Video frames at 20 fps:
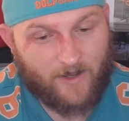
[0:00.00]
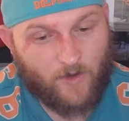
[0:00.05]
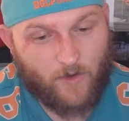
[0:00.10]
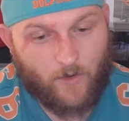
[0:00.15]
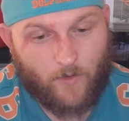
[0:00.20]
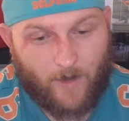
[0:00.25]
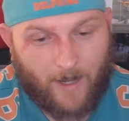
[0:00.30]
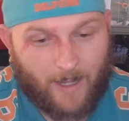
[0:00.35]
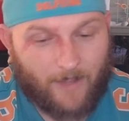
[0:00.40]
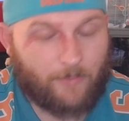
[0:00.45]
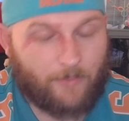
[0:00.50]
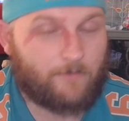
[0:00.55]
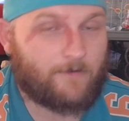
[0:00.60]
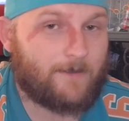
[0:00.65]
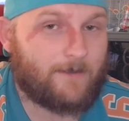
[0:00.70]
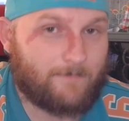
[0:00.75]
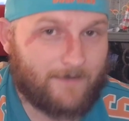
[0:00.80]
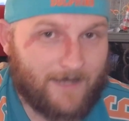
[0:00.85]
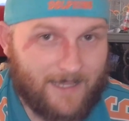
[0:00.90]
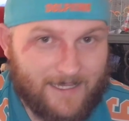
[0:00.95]
who are
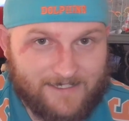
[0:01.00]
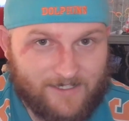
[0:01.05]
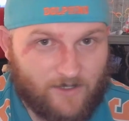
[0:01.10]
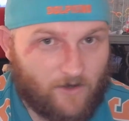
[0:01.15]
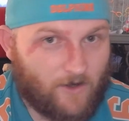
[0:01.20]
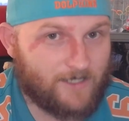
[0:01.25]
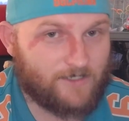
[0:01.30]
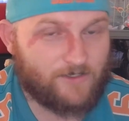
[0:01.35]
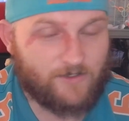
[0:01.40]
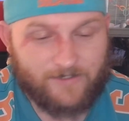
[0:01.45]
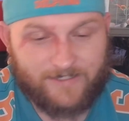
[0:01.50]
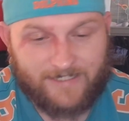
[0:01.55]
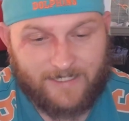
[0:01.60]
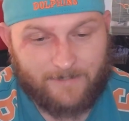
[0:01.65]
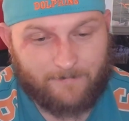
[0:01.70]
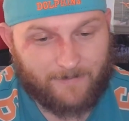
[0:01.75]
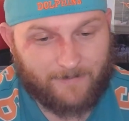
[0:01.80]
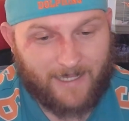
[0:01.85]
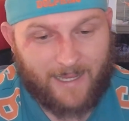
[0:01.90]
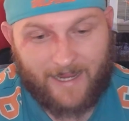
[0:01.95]
three players that I do see
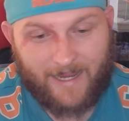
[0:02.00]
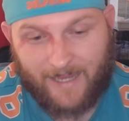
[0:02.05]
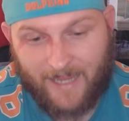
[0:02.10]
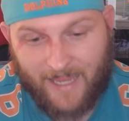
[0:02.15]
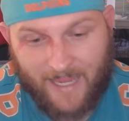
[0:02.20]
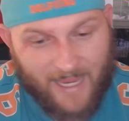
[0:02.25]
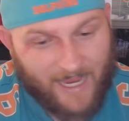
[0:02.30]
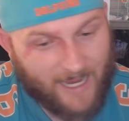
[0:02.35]
playing